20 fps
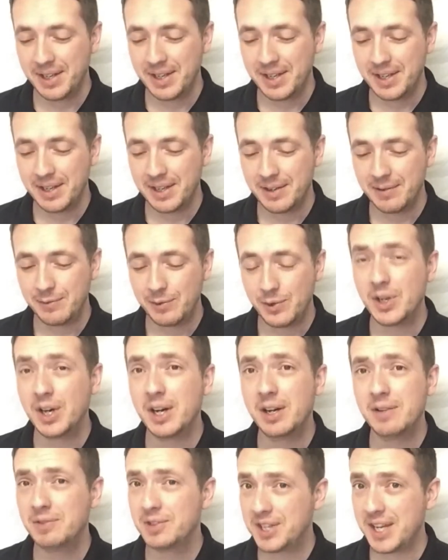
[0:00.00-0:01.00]
if you
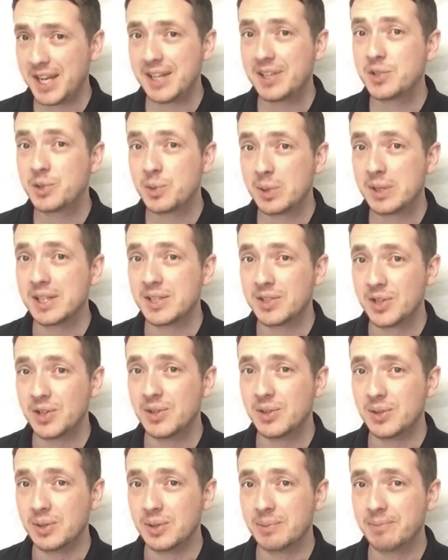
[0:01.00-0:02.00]
have a
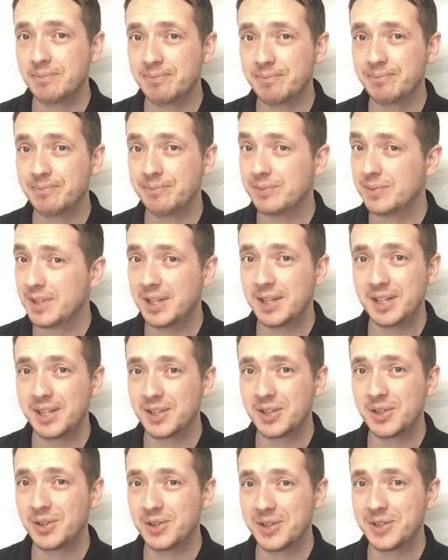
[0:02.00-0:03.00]
1022,
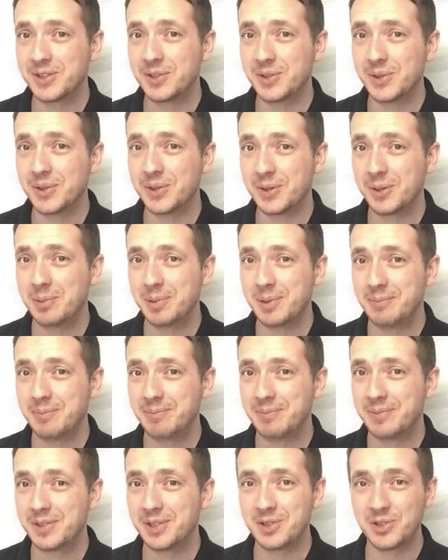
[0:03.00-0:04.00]
you're gonna do it up.
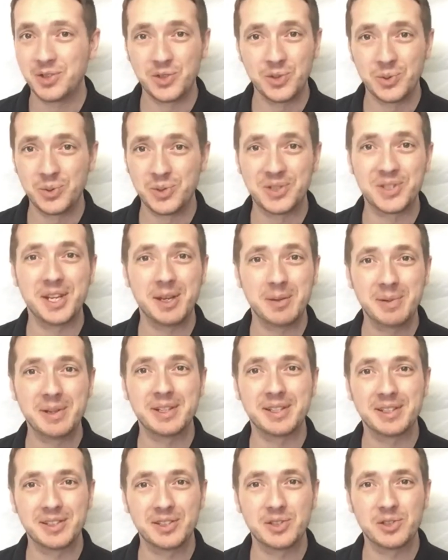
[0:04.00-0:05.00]
There's no escaping
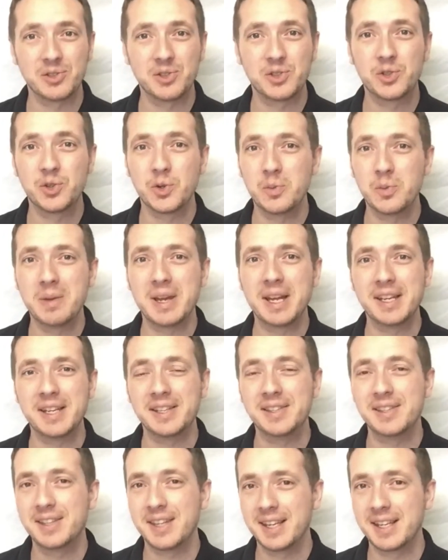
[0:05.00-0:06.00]
it. There's so many
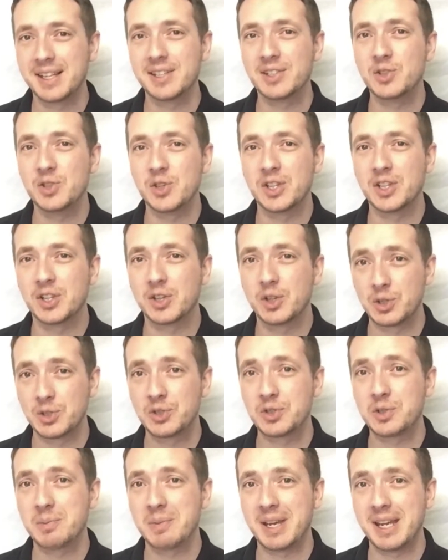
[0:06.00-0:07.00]
things you can
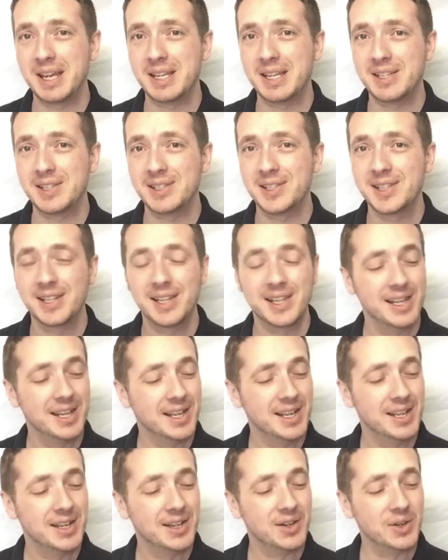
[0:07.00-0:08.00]
customize
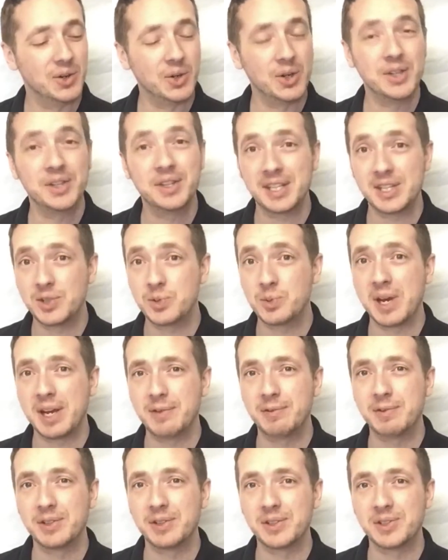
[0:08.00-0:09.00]
on these
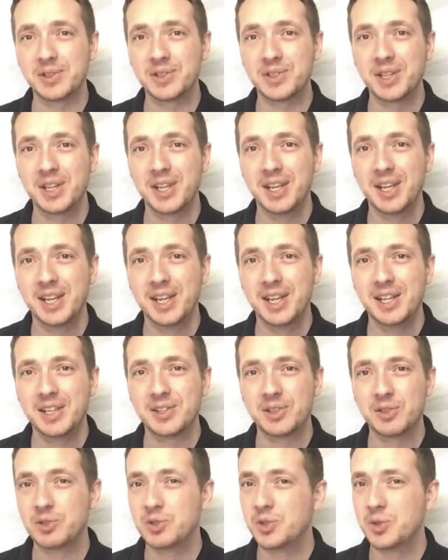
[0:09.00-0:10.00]
rifles.
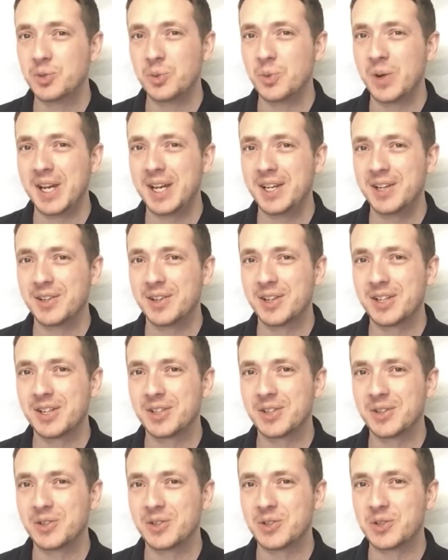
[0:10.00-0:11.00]
There's no way you're not
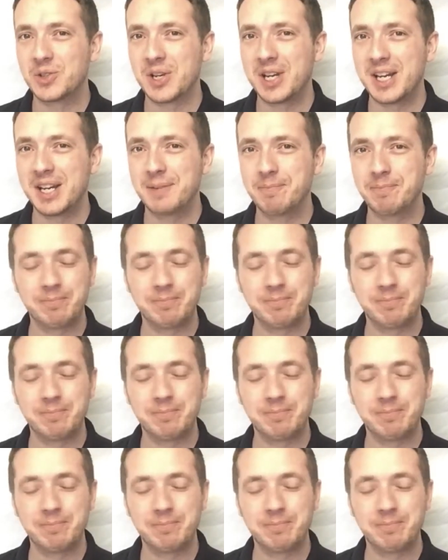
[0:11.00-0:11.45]
gonna try it.